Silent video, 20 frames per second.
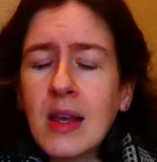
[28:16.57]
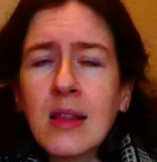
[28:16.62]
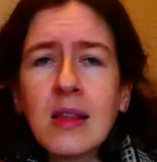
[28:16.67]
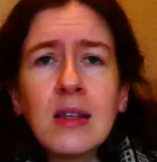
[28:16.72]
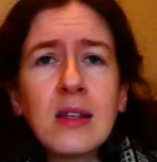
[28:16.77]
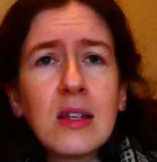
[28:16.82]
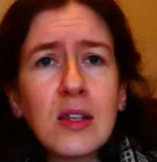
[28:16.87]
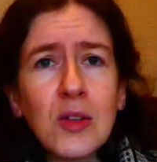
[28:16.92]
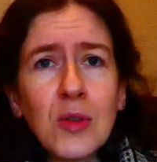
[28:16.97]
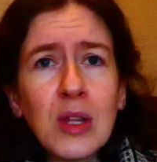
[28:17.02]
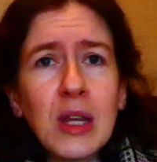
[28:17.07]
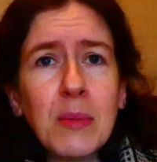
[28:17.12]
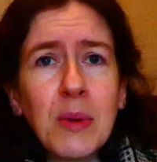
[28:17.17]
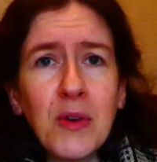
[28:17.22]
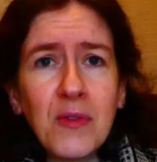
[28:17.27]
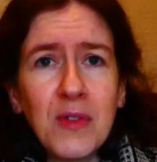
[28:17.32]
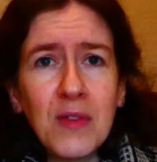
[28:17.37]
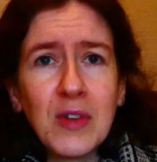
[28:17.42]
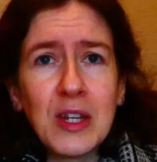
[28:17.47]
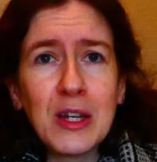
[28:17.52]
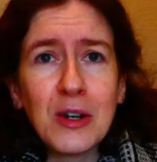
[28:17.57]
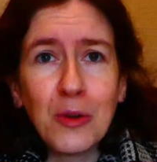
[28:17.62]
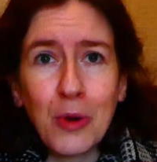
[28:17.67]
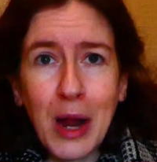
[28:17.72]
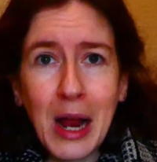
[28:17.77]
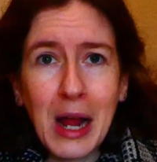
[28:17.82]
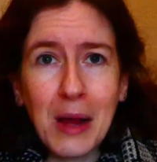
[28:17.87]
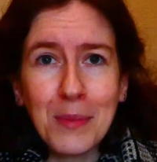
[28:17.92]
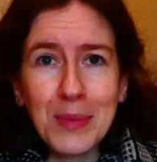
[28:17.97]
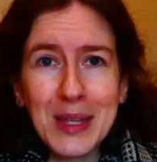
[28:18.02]
This is only about 15
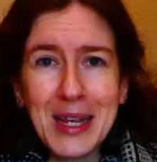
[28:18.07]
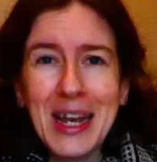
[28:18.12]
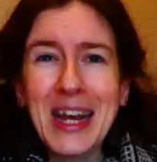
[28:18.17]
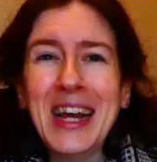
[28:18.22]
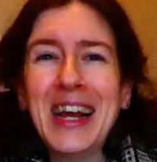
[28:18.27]
grams.